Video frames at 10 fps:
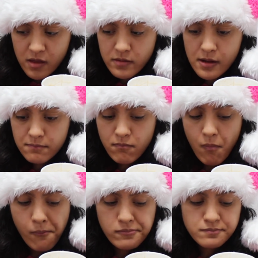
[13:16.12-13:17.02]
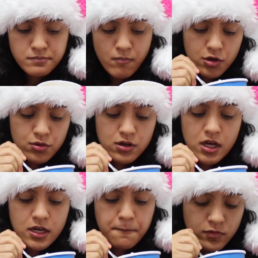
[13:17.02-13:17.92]
And then you would
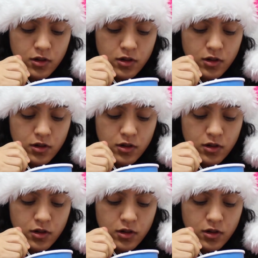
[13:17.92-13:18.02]
like